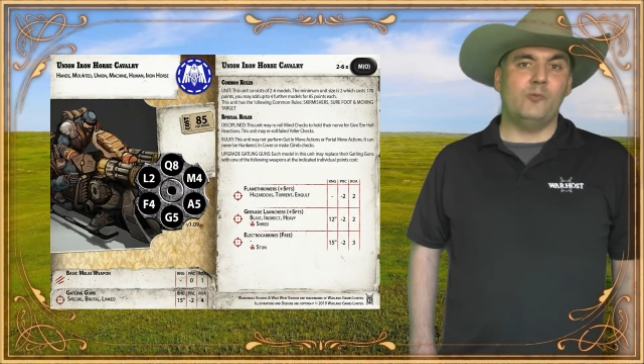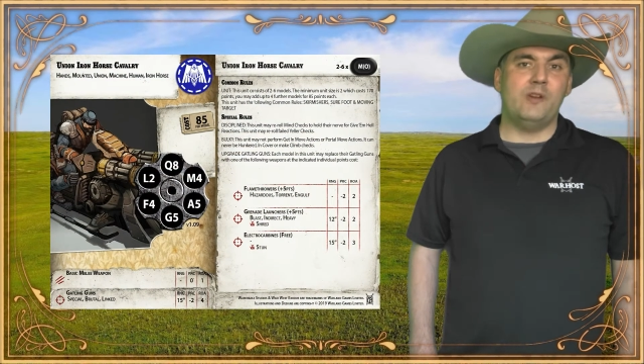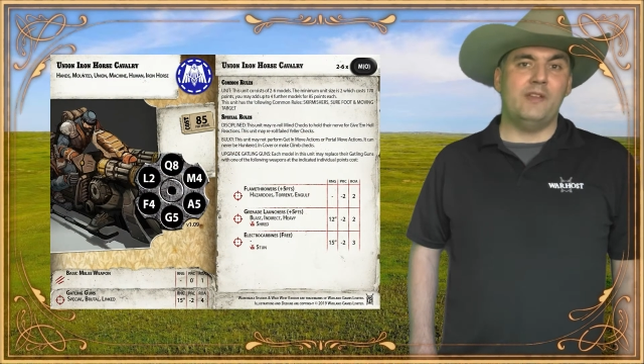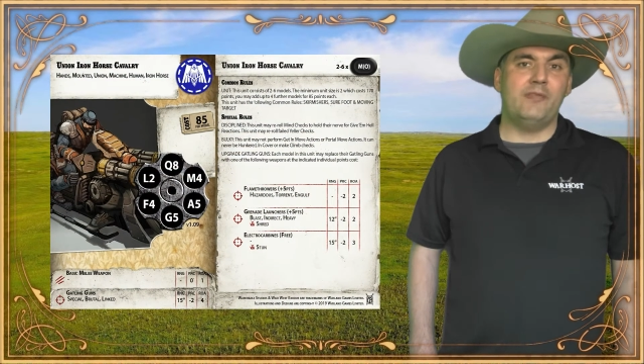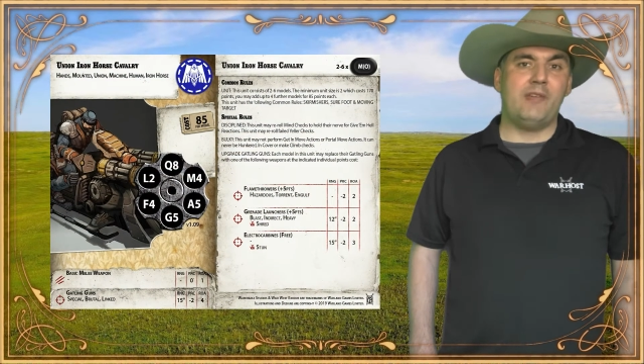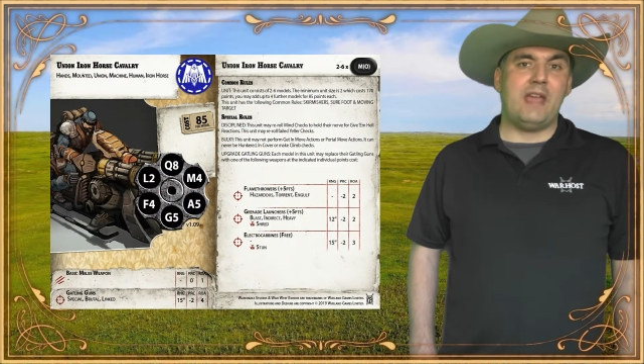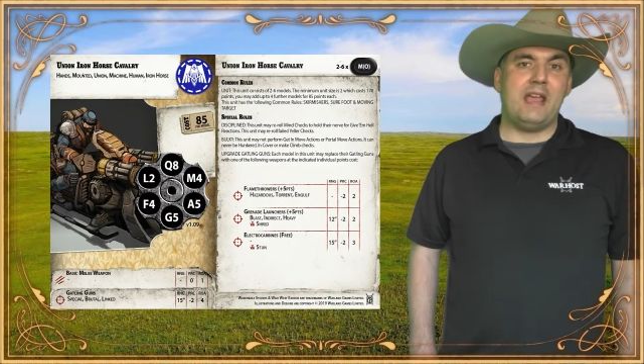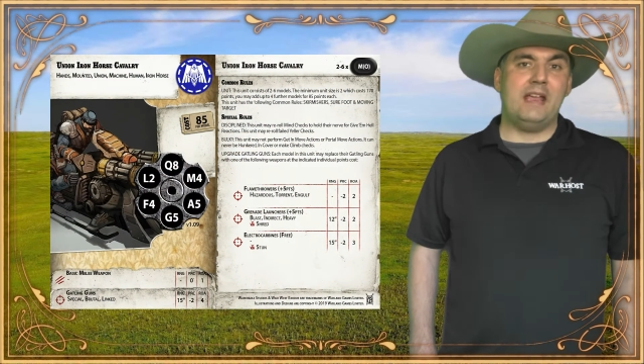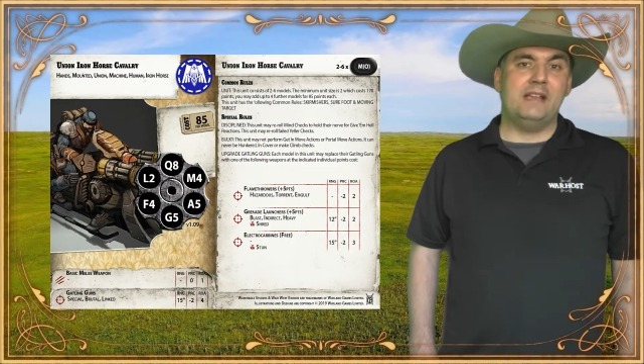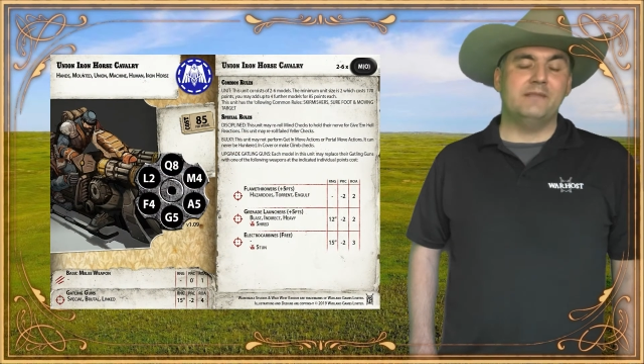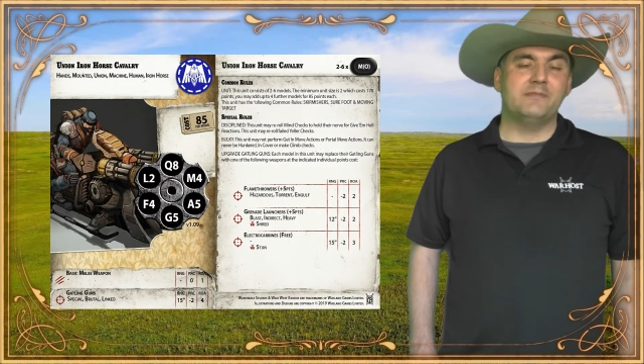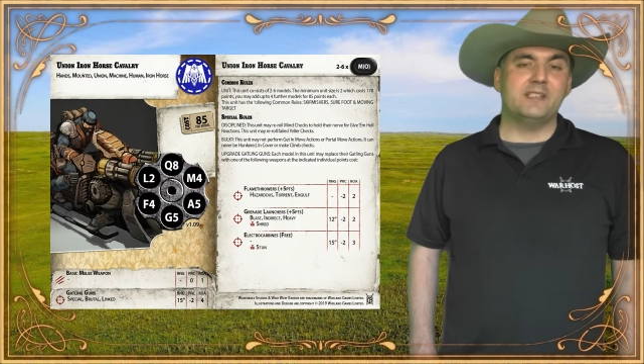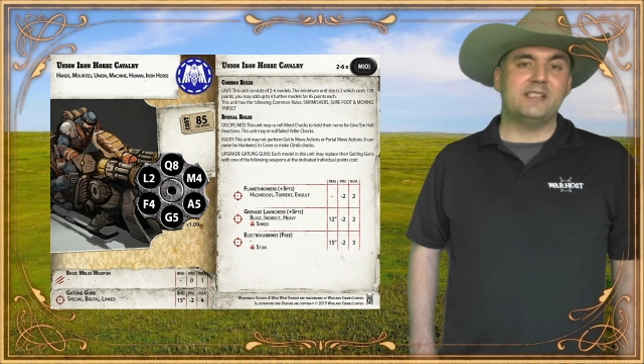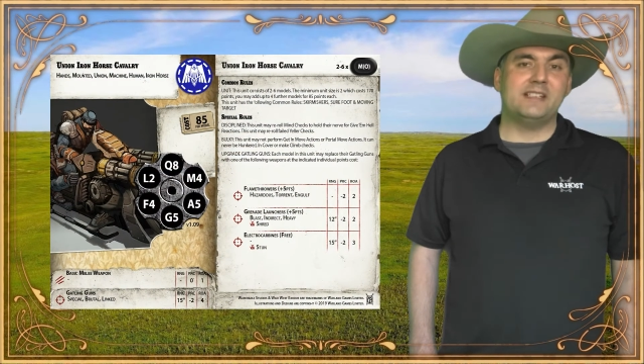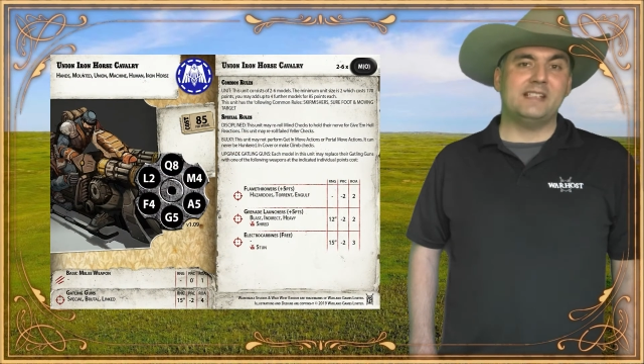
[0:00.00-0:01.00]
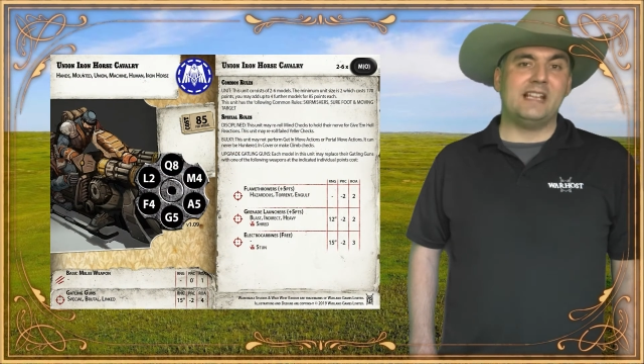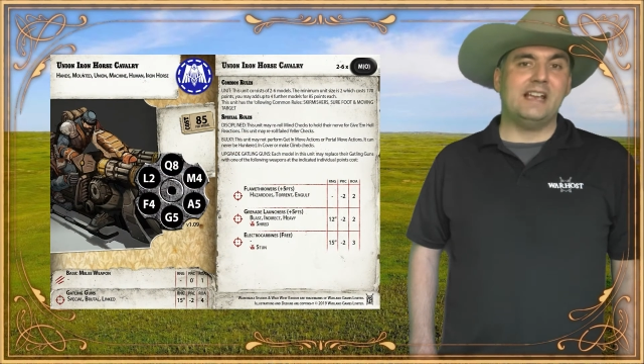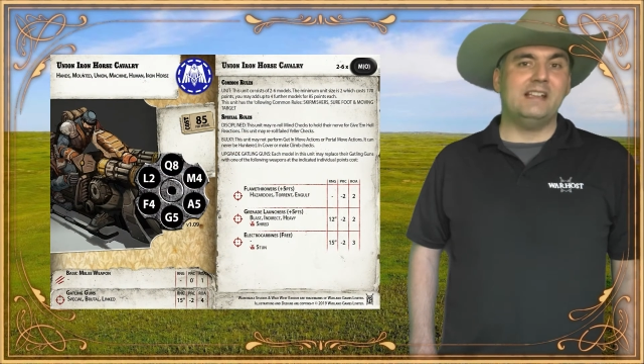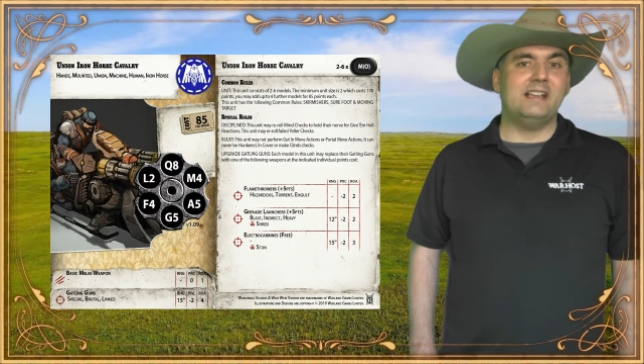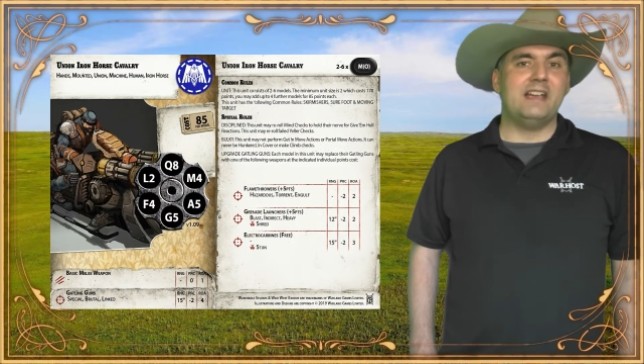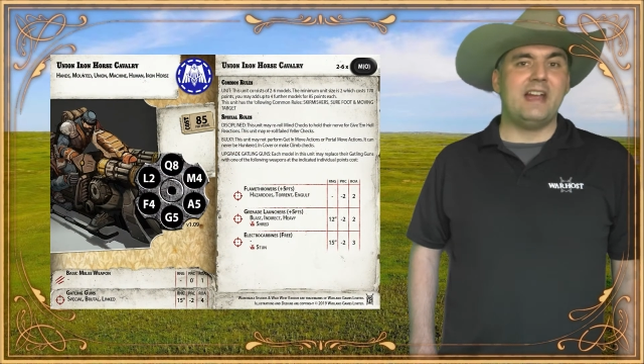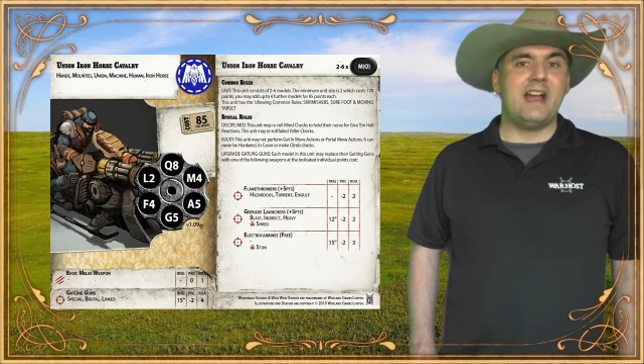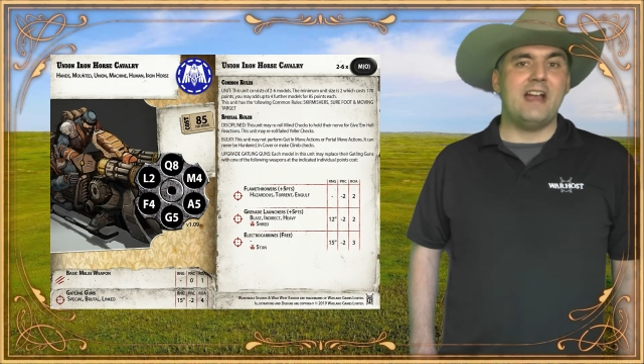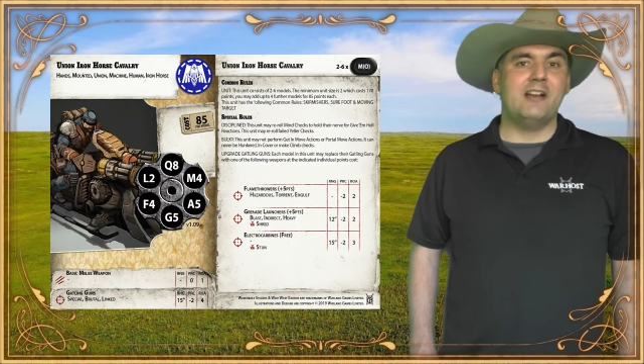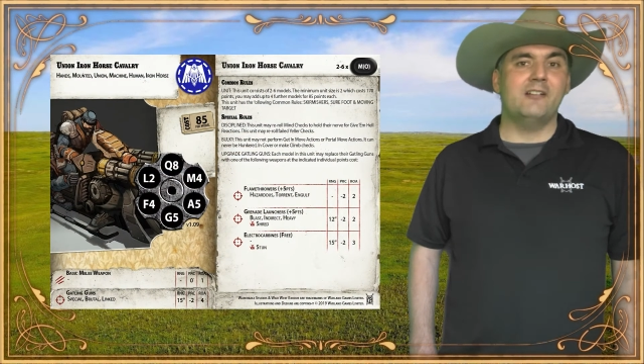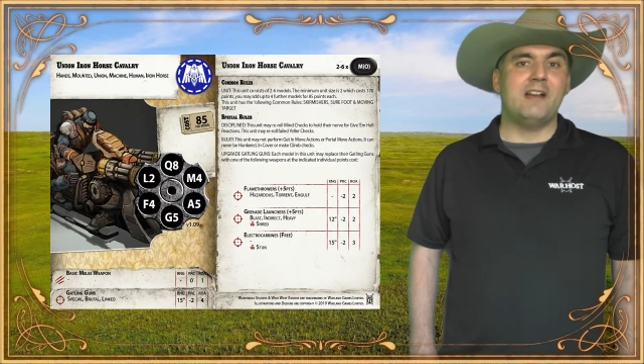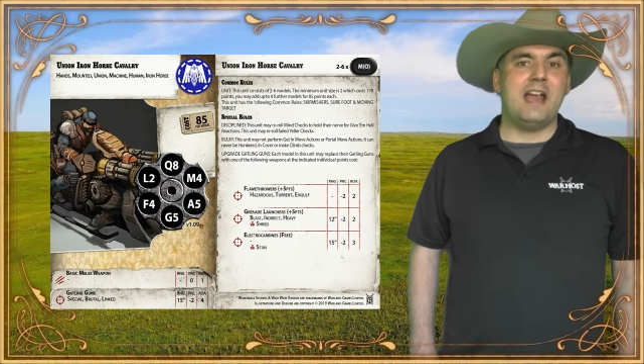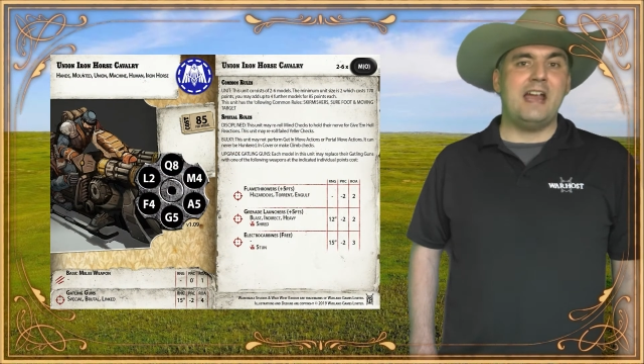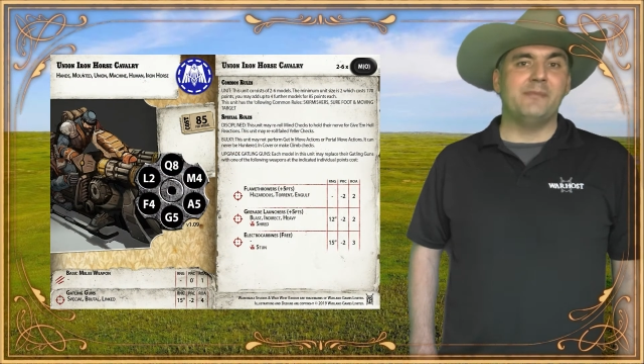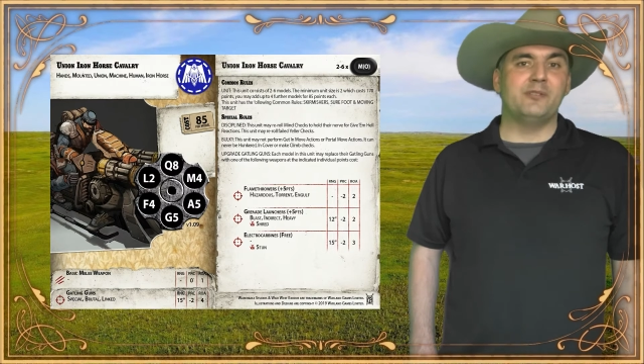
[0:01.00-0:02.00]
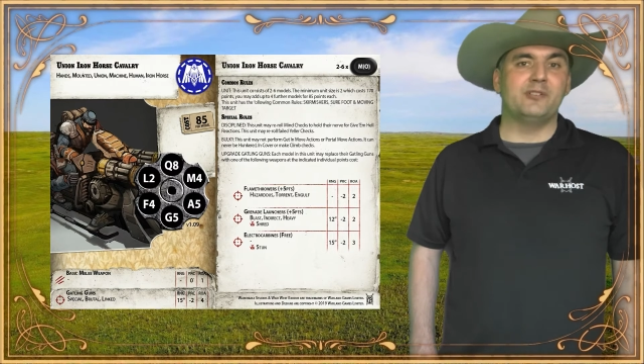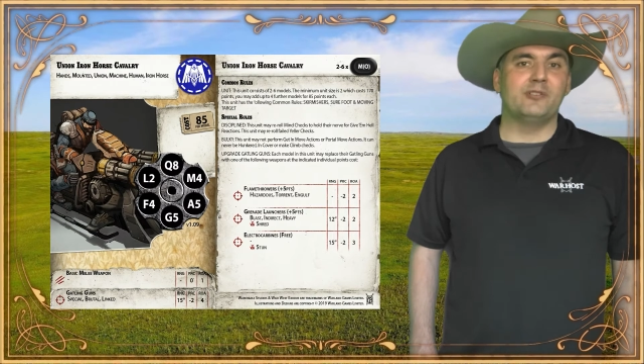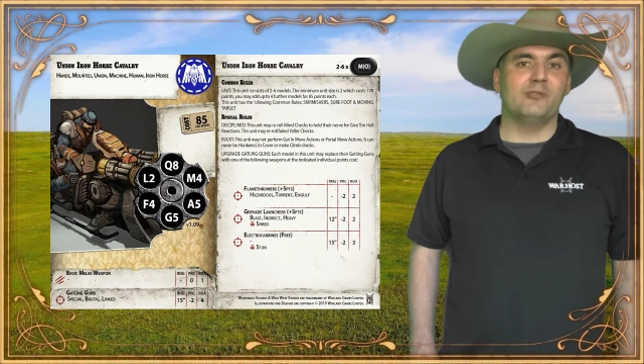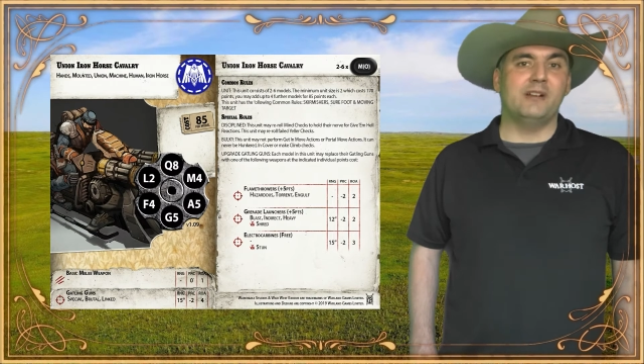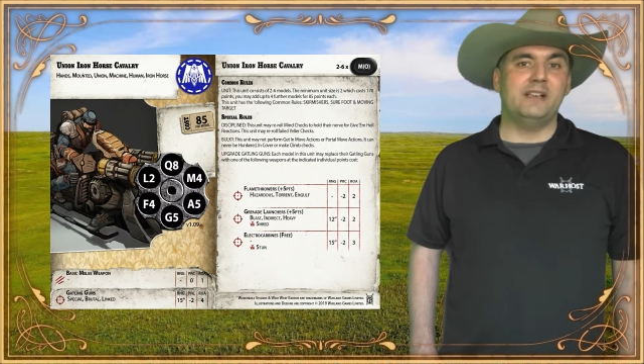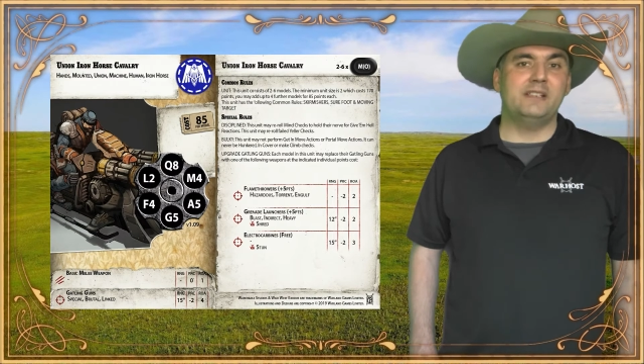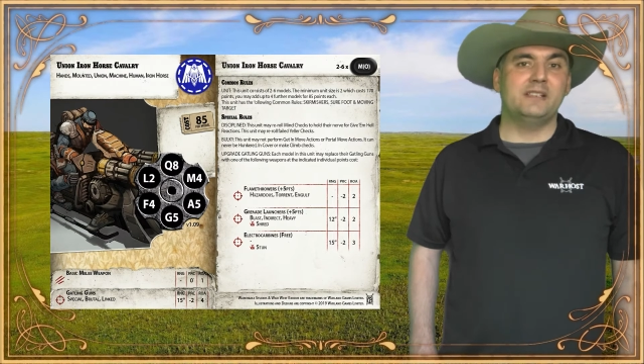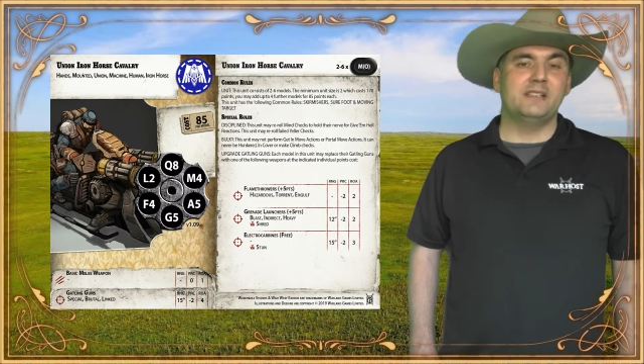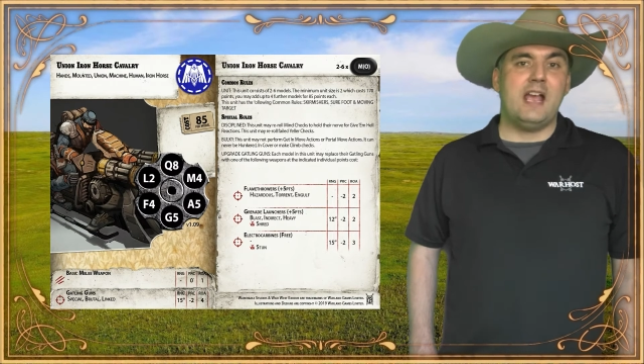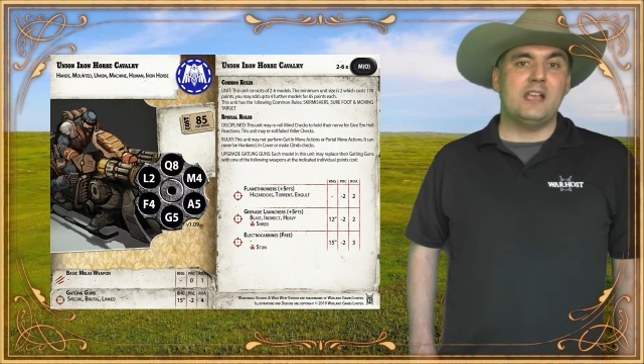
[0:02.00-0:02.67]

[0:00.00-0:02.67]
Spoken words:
with a slightly higher aim and grit,